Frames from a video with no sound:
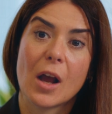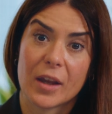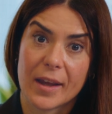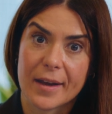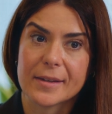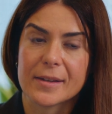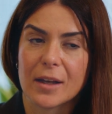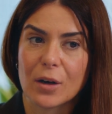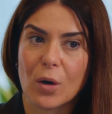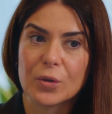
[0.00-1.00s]
Yes,
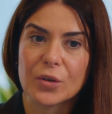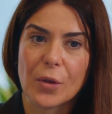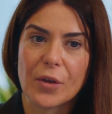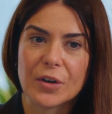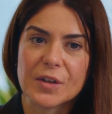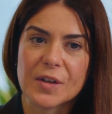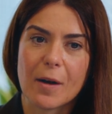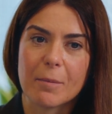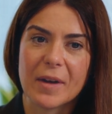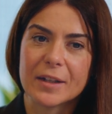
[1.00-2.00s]
and also there is
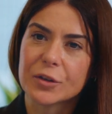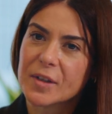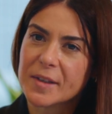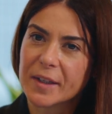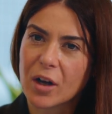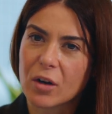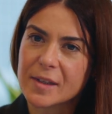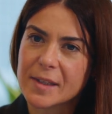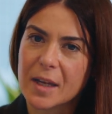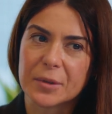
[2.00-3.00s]
an interesting
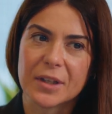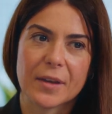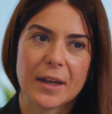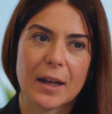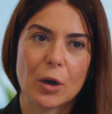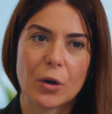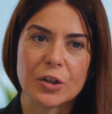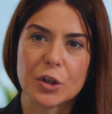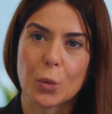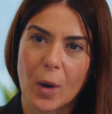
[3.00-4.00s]
concept that I
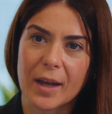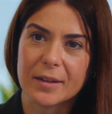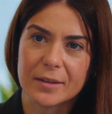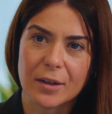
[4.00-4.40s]
learned while in